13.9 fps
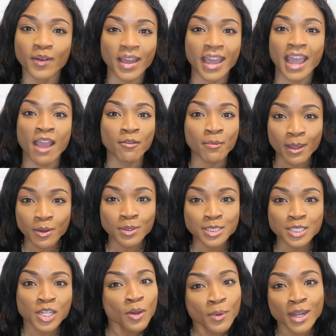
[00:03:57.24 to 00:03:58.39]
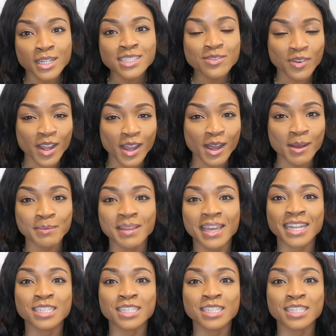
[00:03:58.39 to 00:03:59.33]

Okay, everybody wants to know where it's from, and